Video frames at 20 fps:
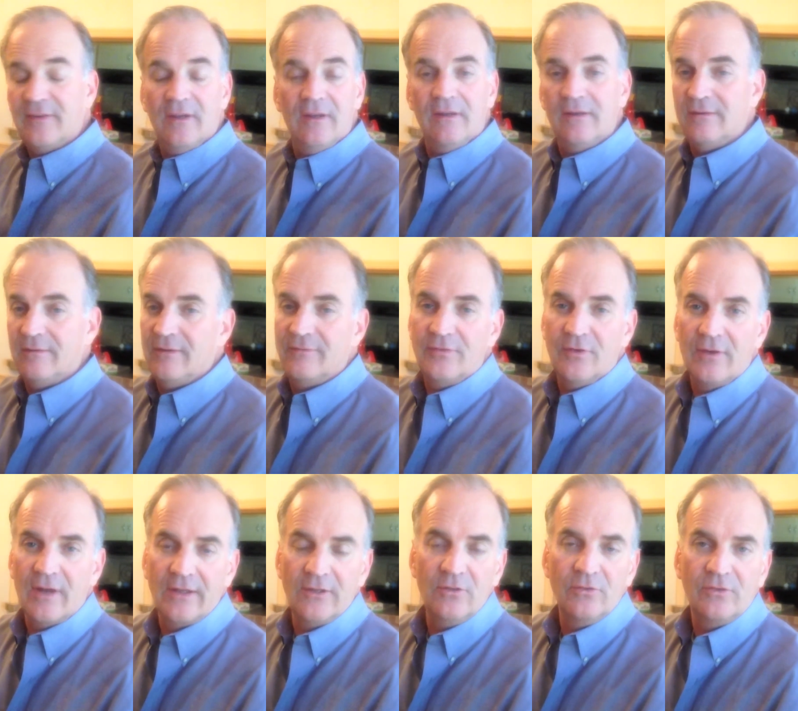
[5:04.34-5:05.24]
you're
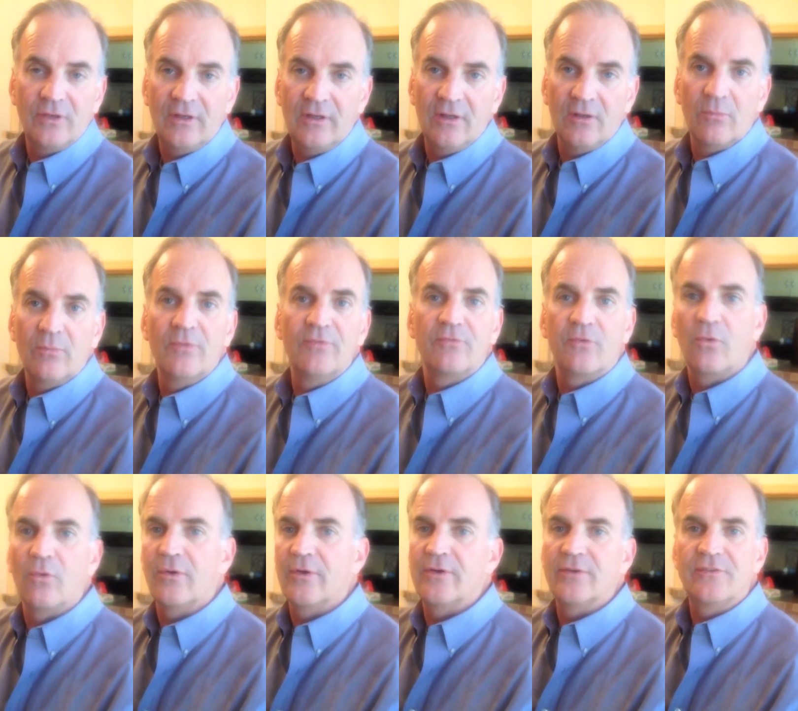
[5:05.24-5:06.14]
not used to dealing with
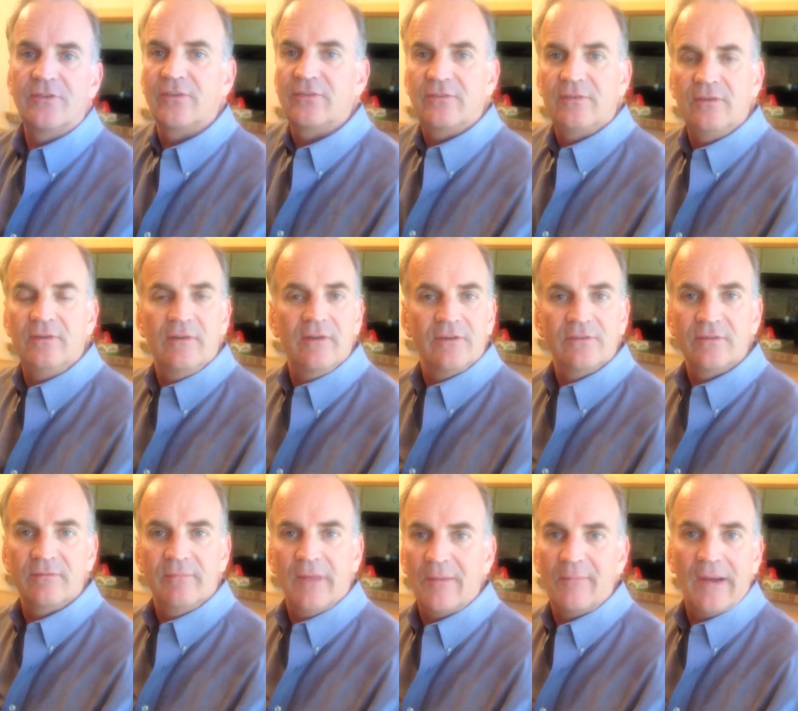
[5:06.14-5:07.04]
foreigners, just there's
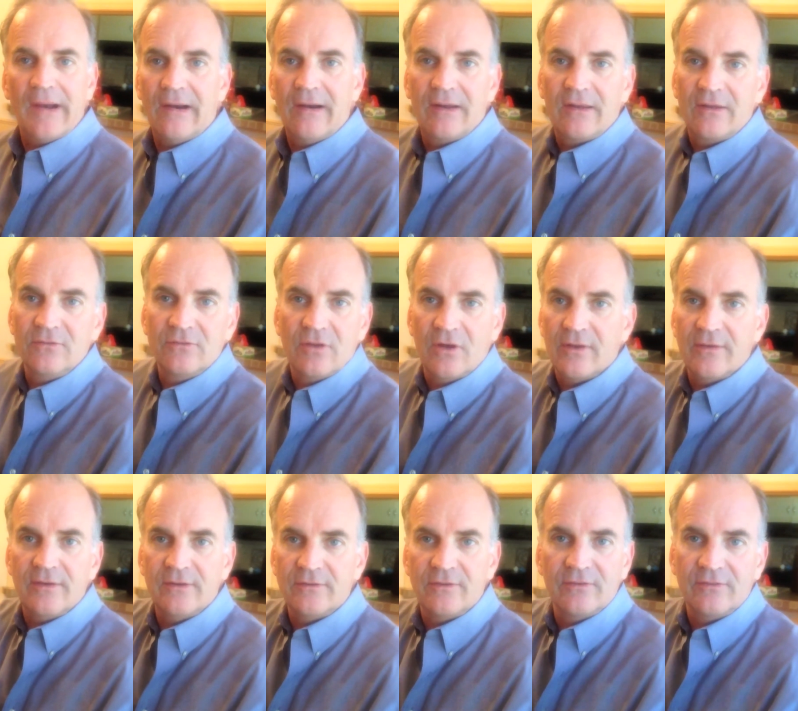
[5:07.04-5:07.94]
Americans on
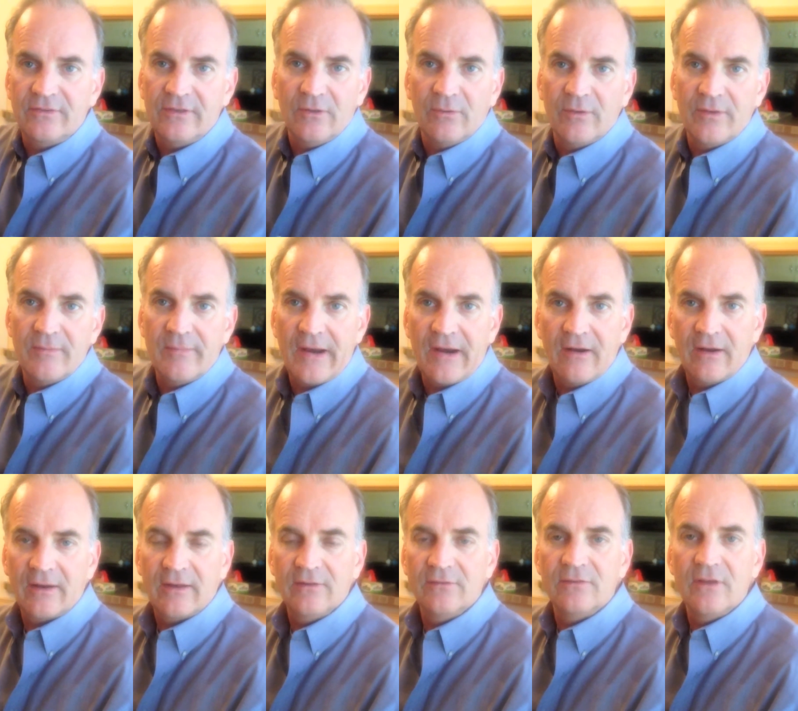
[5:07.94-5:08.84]
there, just deal with
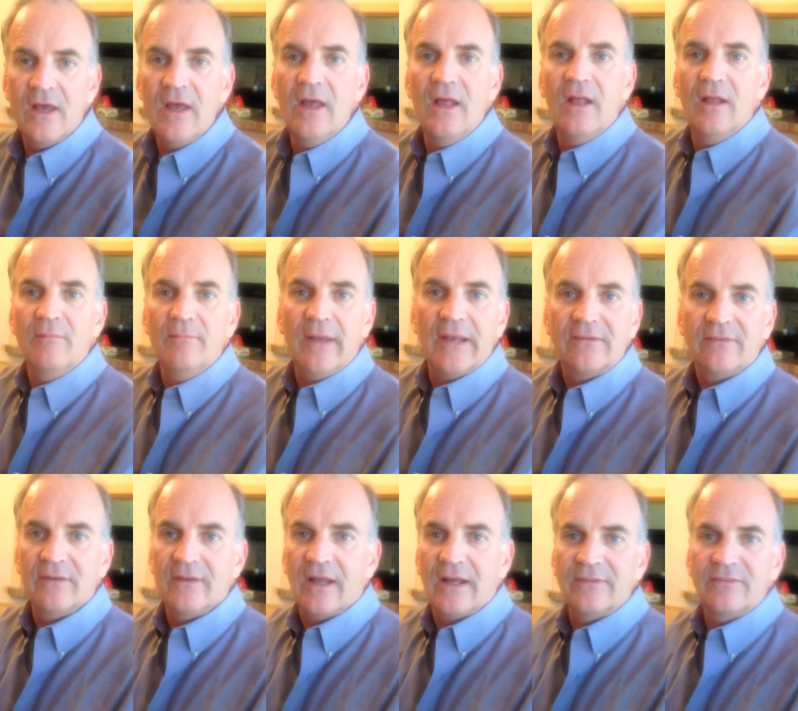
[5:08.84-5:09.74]
Americans. Makes
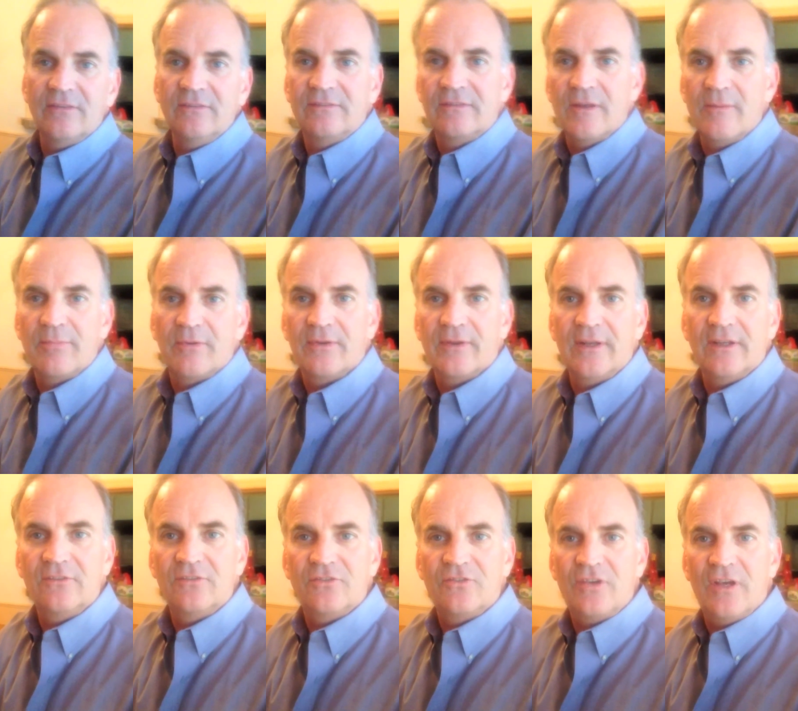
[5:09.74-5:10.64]
it nice and simple, and
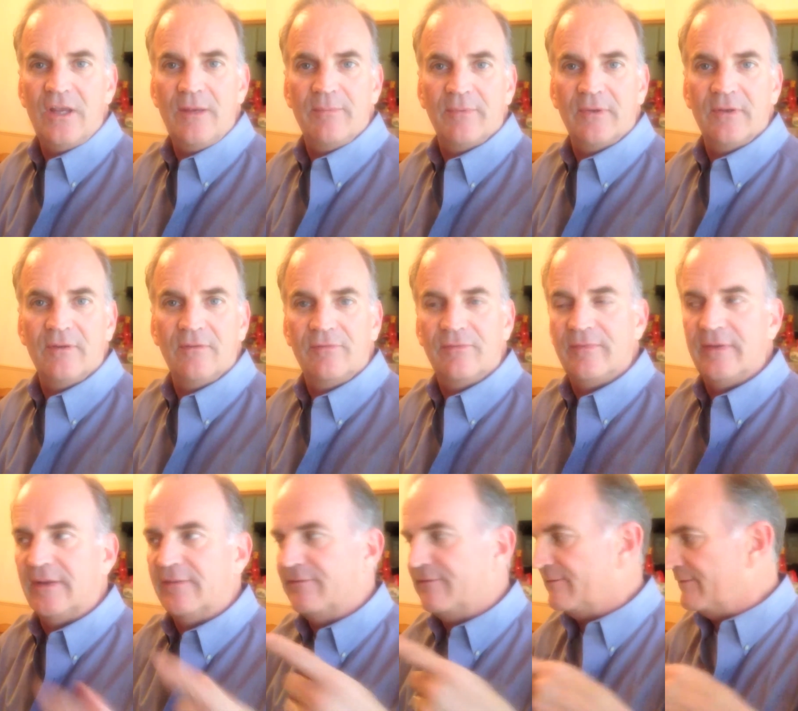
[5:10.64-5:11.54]
it's cheap. And if
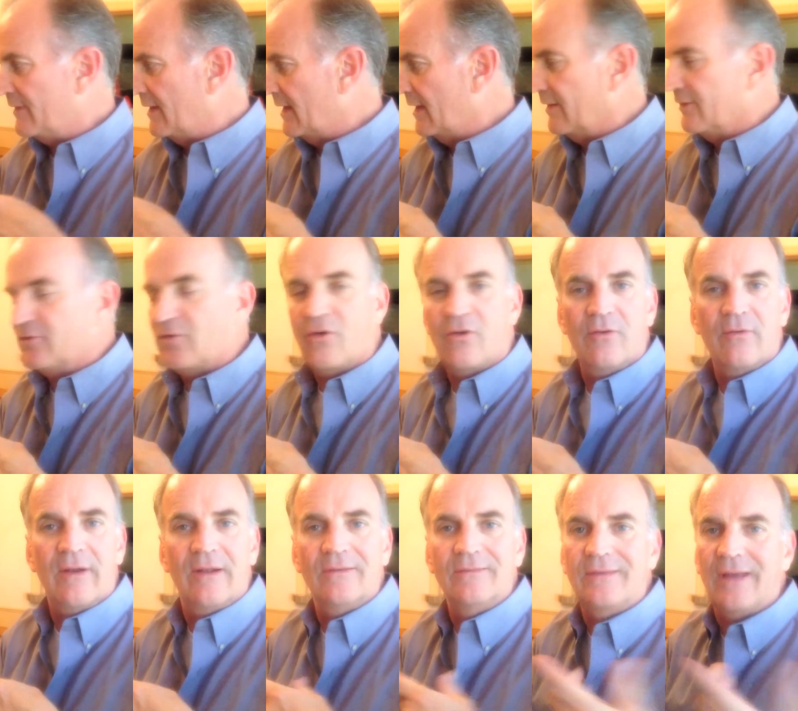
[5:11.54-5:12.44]

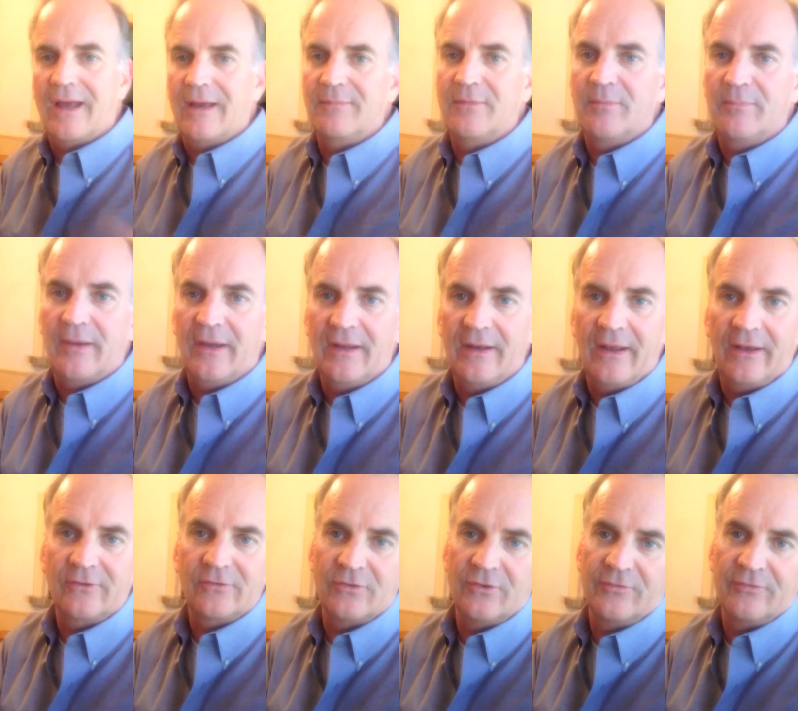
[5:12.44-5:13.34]
turnaround time, you pay an
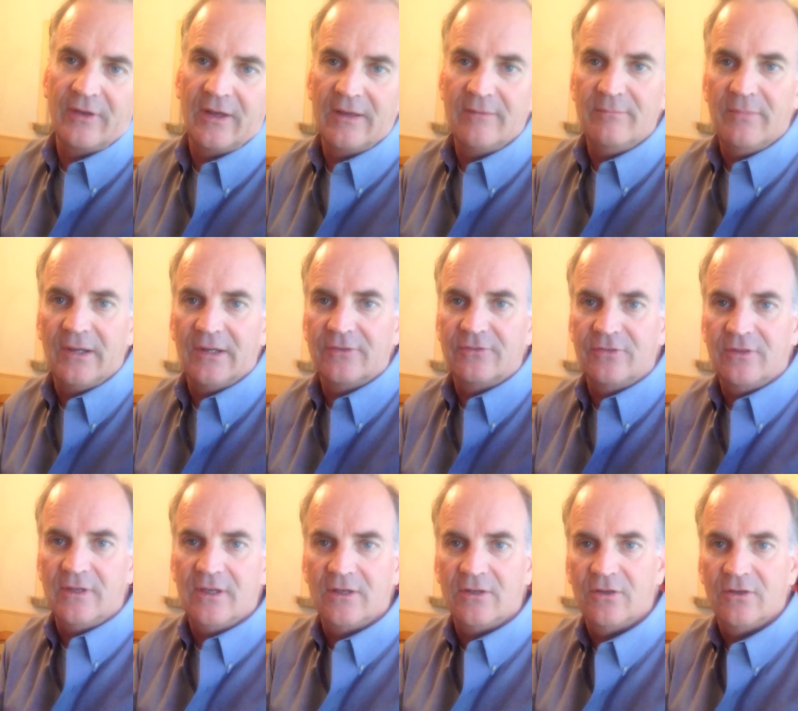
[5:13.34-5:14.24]
extra $5, you
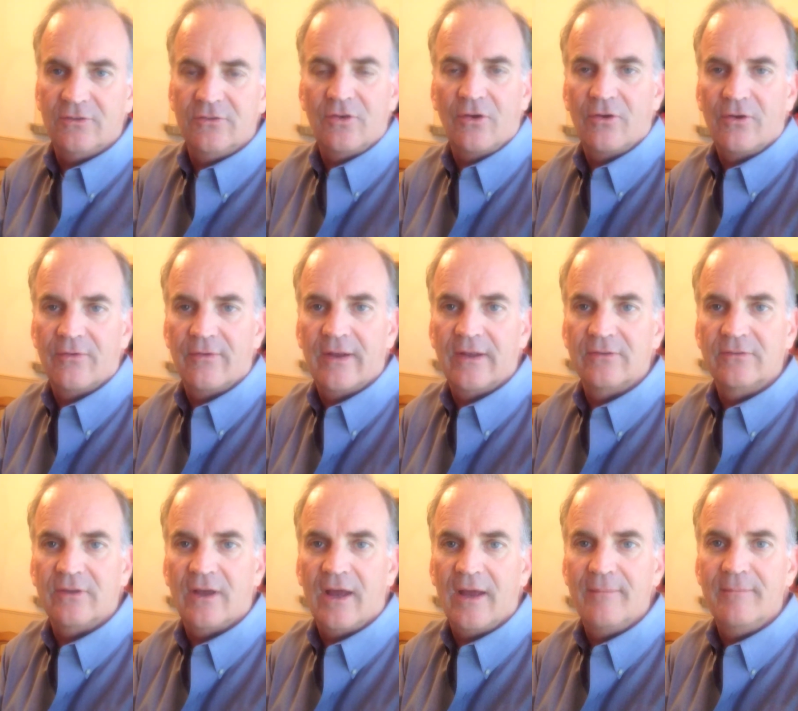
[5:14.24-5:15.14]
get good turnaround
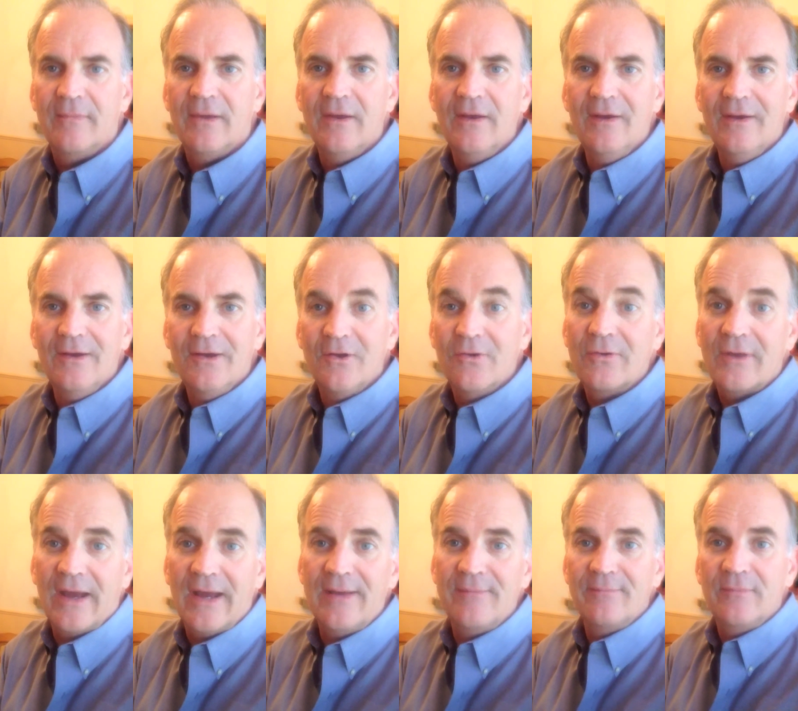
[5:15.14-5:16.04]
time.
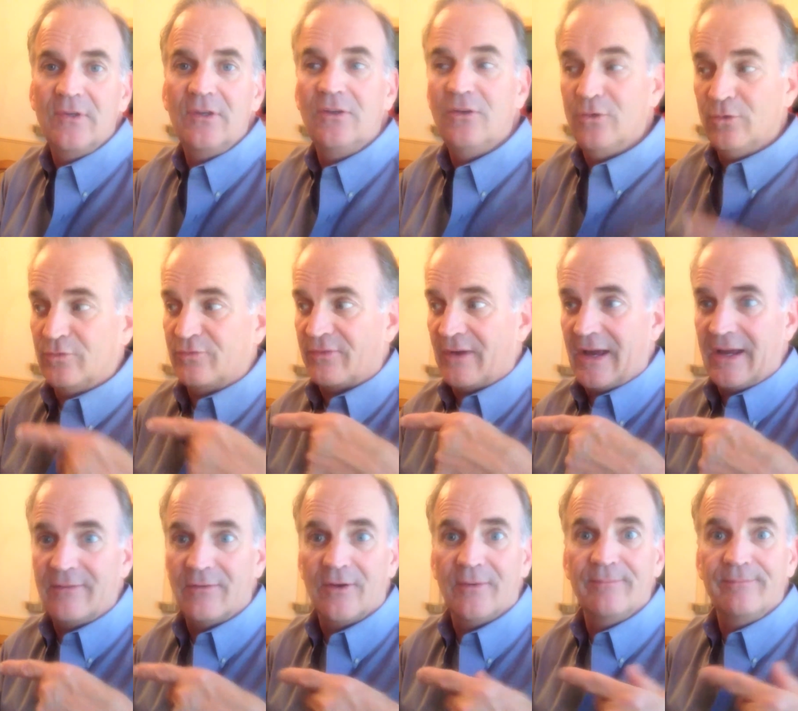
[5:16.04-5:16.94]
Okay, use
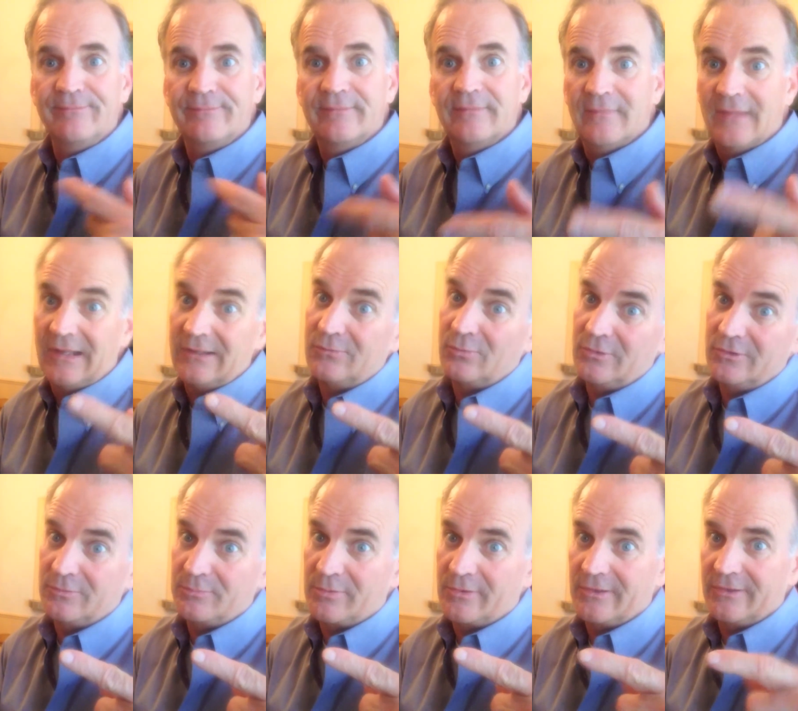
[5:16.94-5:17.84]
Fiverr. That
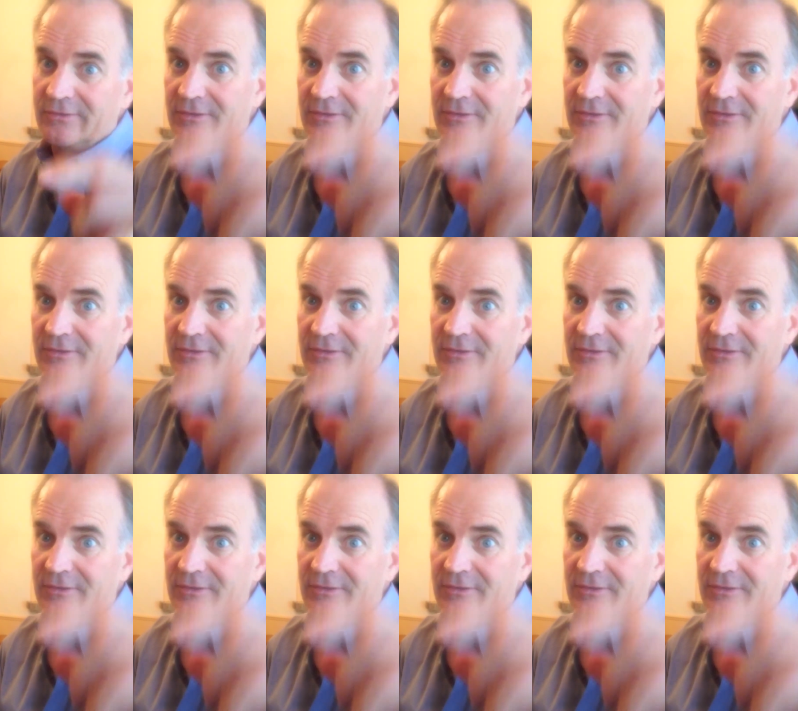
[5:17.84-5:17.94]
one's pretty